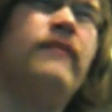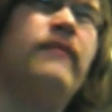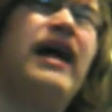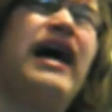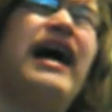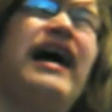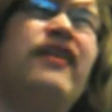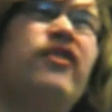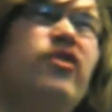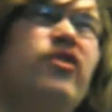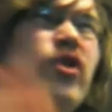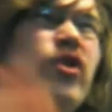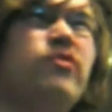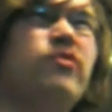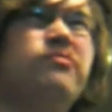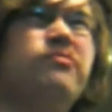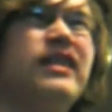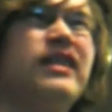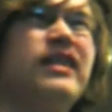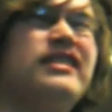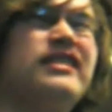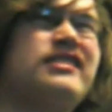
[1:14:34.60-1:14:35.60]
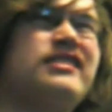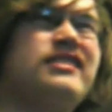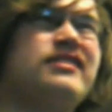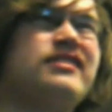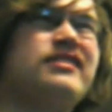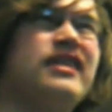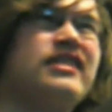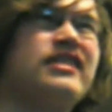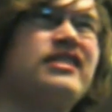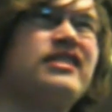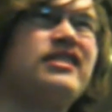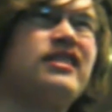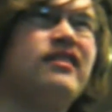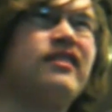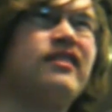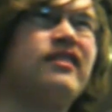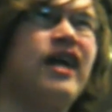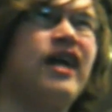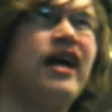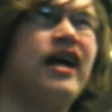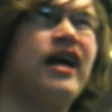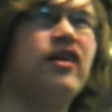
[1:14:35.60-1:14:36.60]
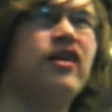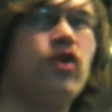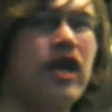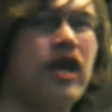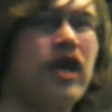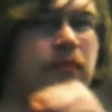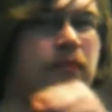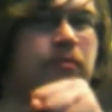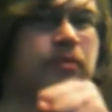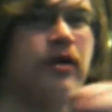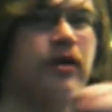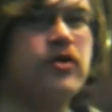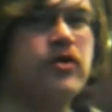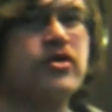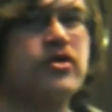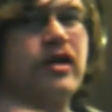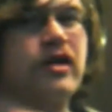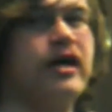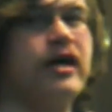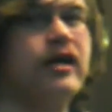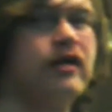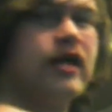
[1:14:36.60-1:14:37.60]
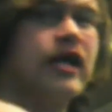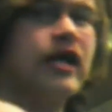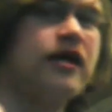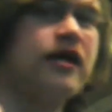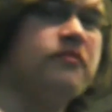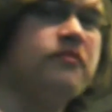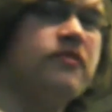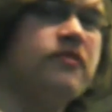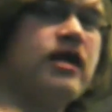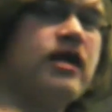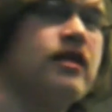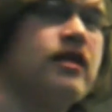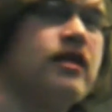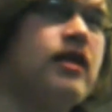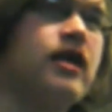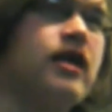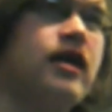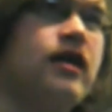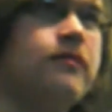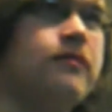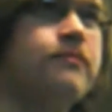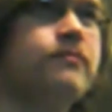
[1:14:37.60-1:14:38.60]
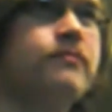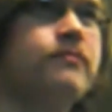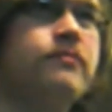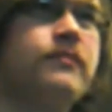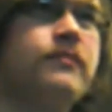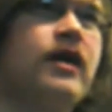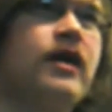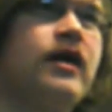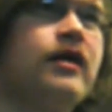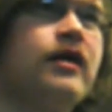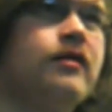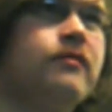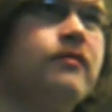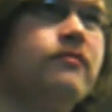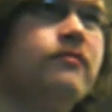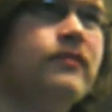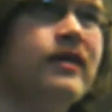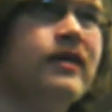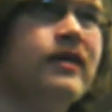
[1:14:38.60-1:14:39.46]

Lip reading: I don't know. It's kind of great, but also kind of lame that they kind of